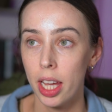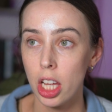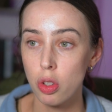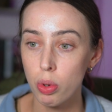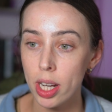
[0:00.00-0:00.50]

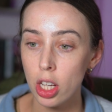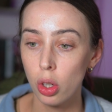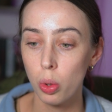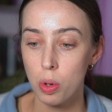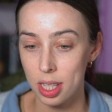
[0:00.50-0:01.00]
it's really
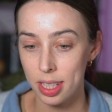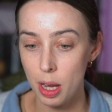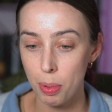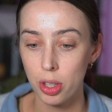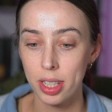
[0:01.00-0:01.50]
cool to
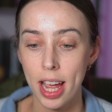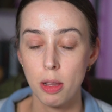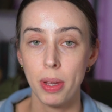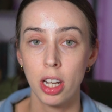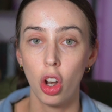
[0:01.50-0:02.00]
see because there has
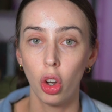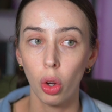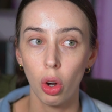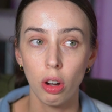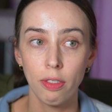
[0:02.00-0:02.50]
been a
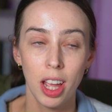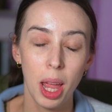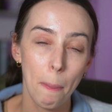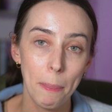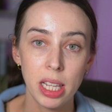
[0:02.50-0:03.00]
lot of
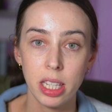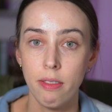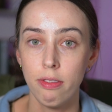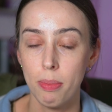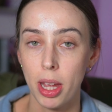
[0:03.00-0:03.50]

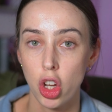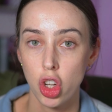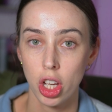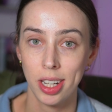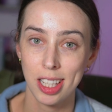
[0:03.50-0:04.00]

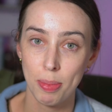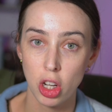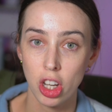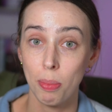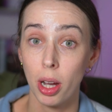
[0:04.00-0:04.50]
misinformation,
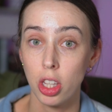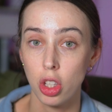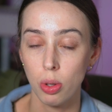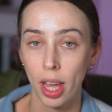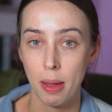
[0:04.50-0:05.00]
especially by
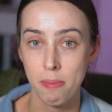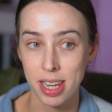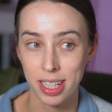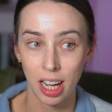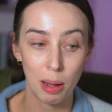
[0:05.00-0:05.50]
the UK
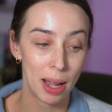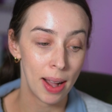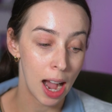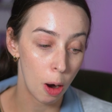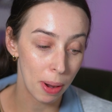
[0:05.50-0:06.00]
media,
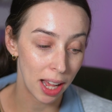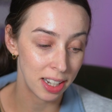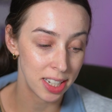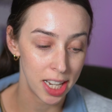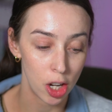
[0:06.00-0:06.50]
about how
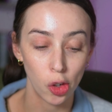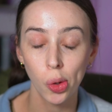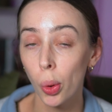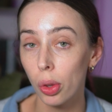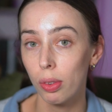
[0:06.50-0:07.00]
Palantir are
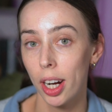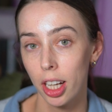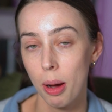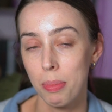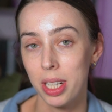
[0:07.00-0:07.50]
not the right
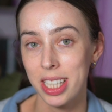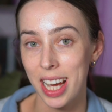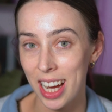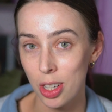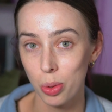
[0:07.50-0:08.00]
company to
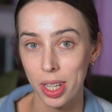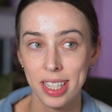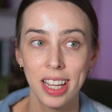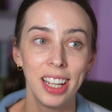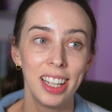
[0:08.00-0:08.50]
handle
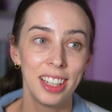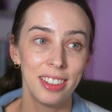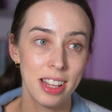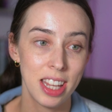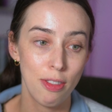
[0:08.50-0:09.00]
this.
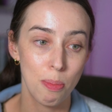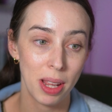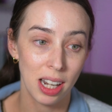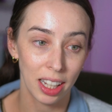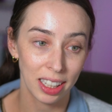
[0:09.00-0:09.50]
There's even
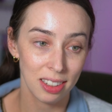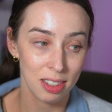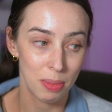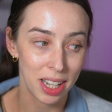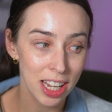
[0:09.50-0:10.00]
been like
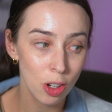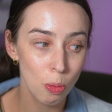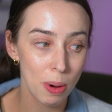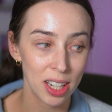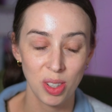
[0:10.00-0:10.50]
some legal
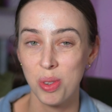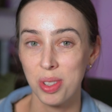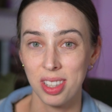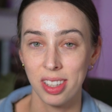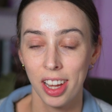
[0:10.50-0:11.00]

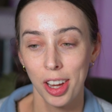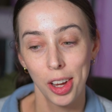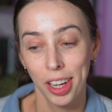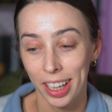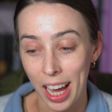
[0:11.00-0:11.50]
battles and
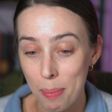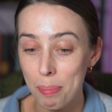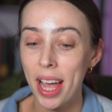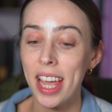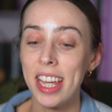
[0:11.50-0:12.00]

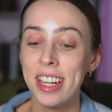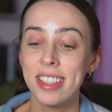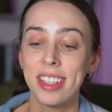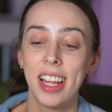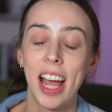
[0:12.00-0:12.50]
campaigns,
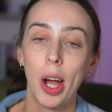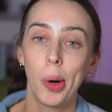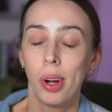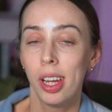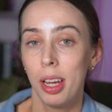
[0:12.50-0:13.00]
and
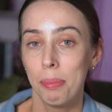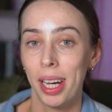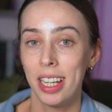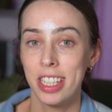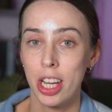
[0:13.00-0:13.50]
how
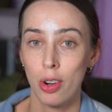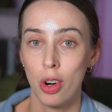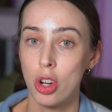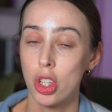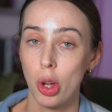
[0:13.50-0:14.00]
Palantir
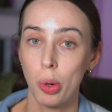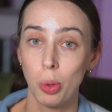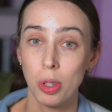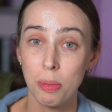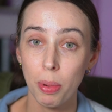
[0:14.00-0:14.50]
a so
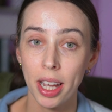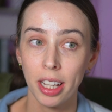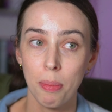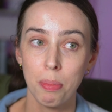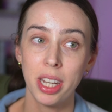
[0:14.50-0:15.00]
called spy
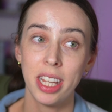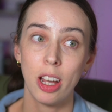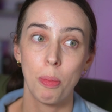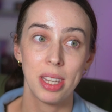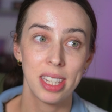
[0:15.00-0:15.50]
company and
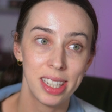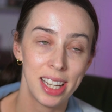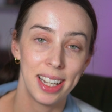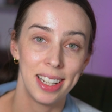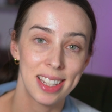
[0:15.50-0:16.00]
they'll be
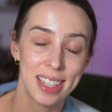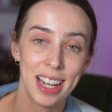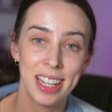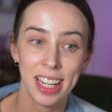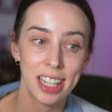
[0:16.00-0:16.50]
stealing and
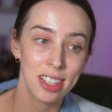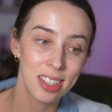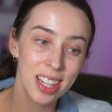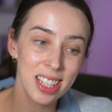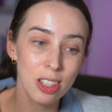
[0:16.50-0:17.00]
selling data.
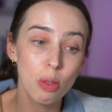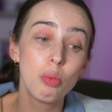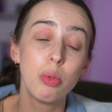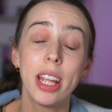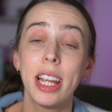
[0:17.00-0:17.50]
So, this is a
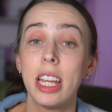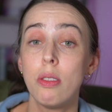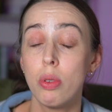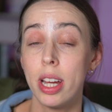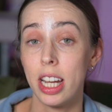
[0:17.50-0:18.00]
really,
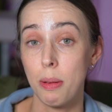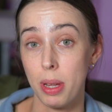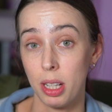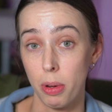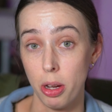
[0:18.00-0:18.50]
really
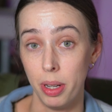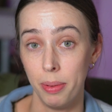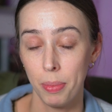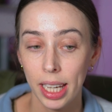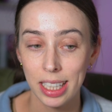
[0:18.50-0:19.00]
big moment.
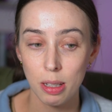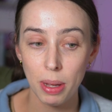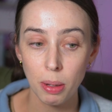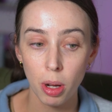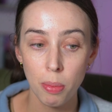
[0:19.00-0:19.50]
It's a
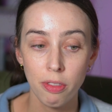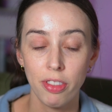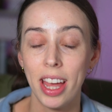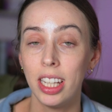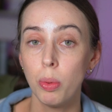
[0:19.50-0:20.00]
big moment
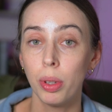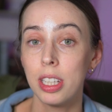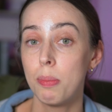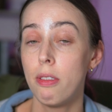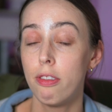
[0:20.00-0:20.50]
for anyone
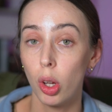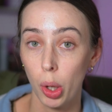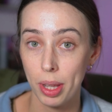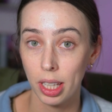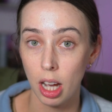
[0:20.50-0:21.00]
that's been
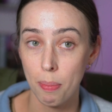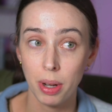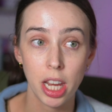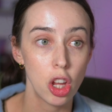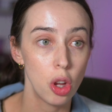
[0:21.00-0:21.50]
following the
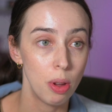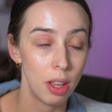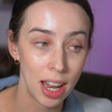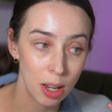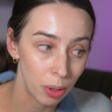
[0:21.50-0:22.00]
company, who
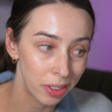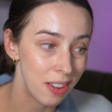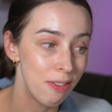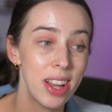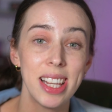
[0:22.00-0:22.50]
anyone that
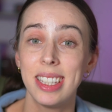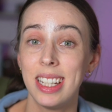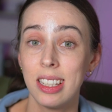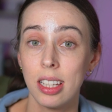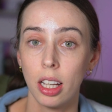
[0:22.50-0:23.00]
invests
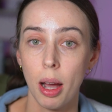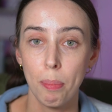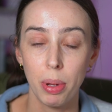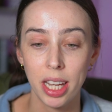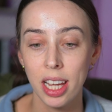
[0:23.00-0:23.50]
into the
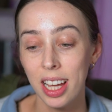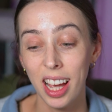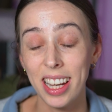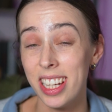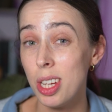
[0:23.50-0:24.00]
company,
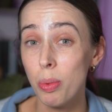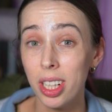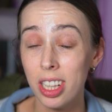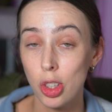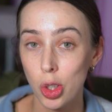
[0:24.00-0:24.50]
and anyone
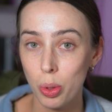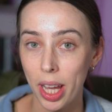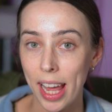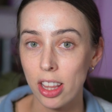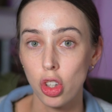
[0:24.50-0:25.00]
in the
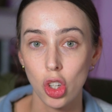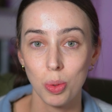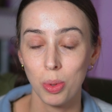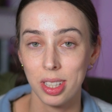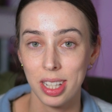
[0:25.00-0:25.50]
UK that just
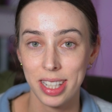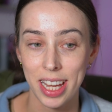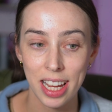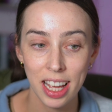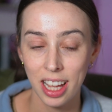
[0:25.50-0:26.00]
wants to
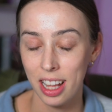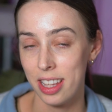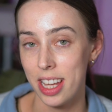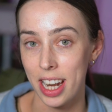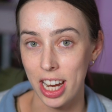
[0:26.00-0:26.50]
see
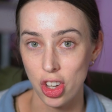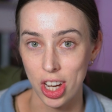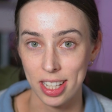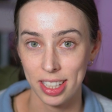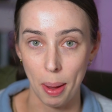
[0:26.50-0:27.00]
the
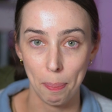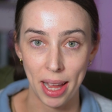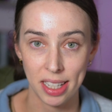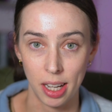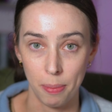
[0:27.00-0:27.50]
NHS get
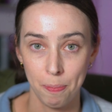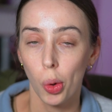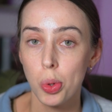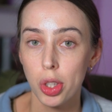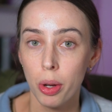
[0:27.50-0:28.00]
better.
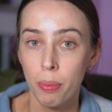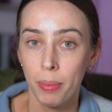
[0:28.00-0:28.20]
Also,